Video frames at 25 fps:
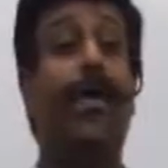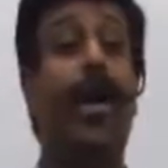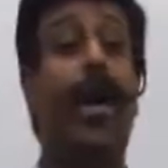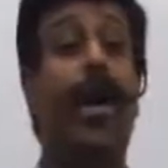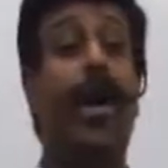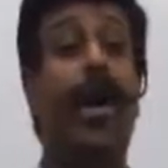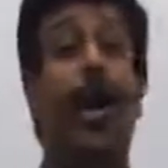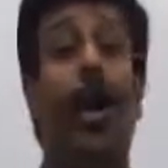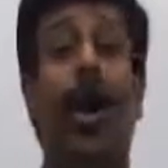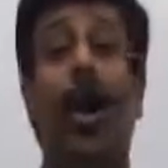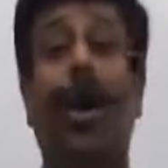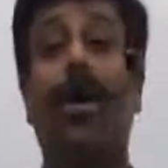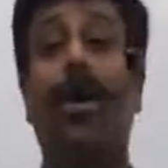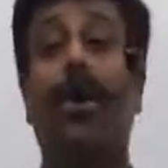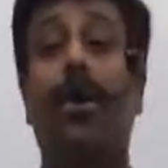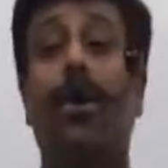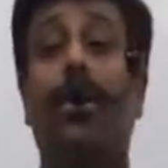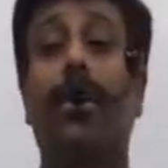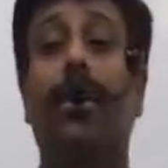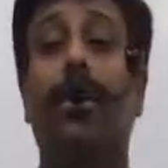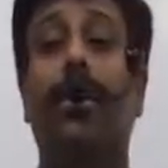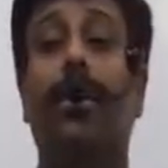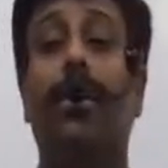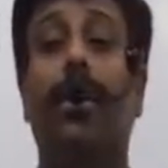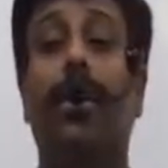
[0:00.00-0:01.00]
cannot
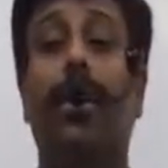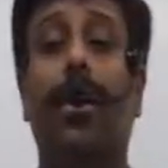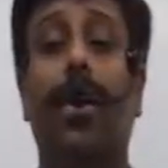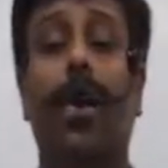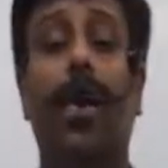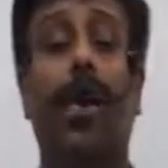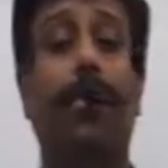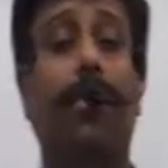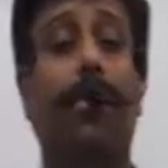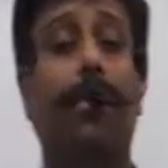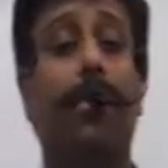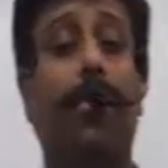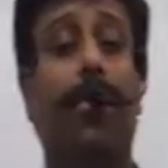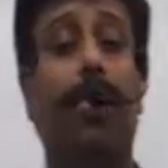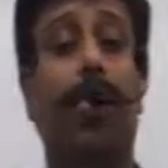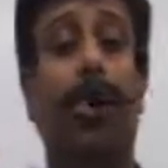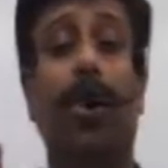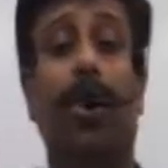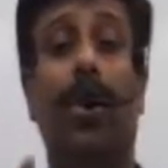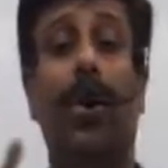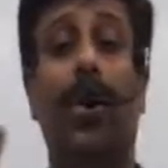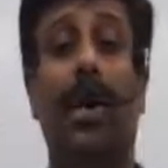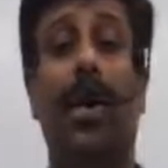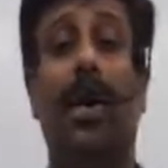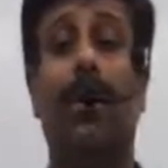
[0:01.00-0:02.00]
come
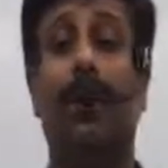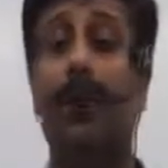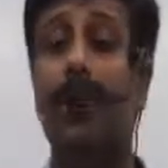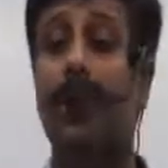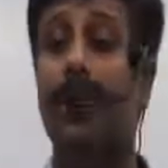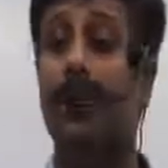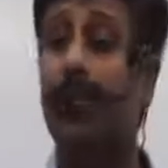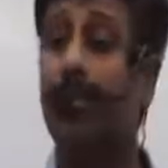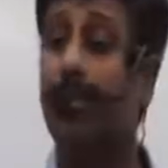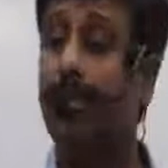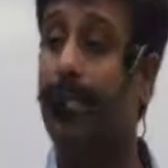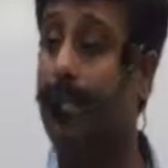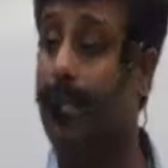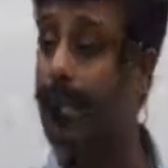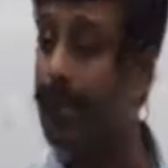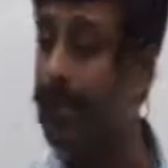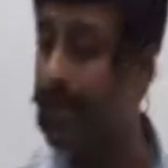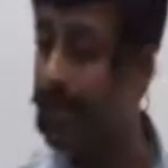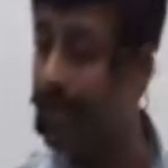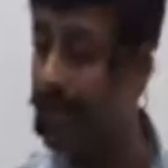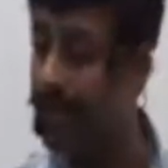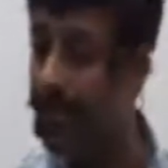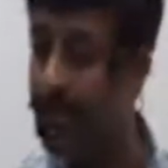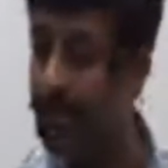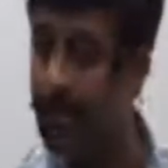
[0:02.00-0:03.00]
2 times.
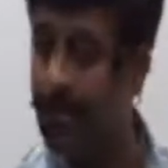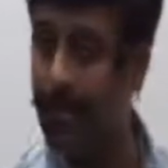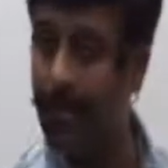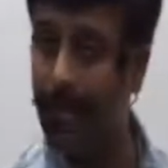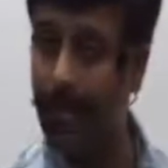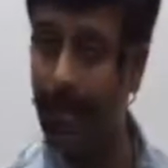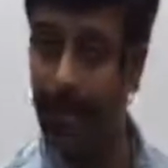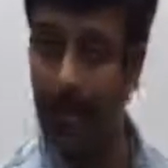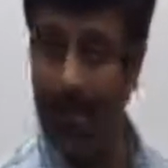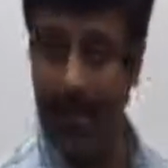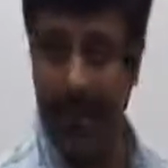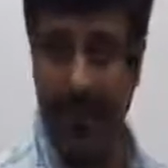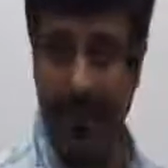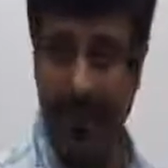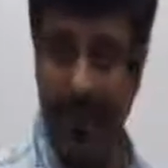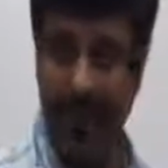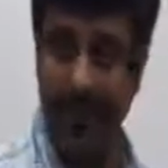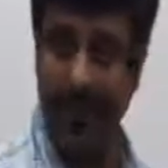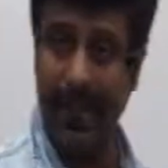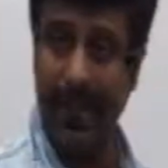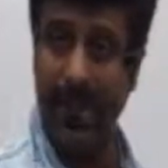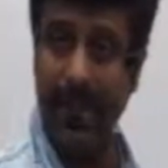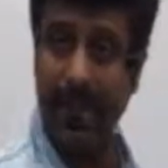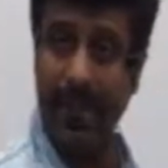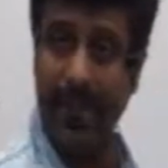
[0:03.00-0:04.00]
Is
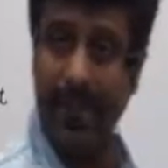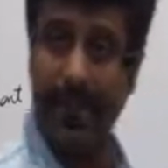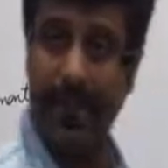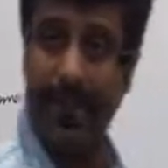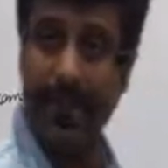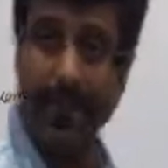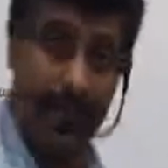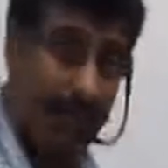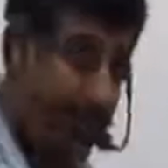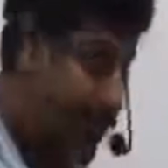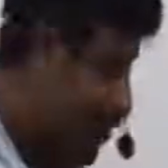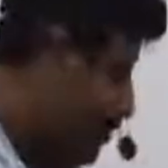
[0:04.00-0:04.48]
everyone clear with it?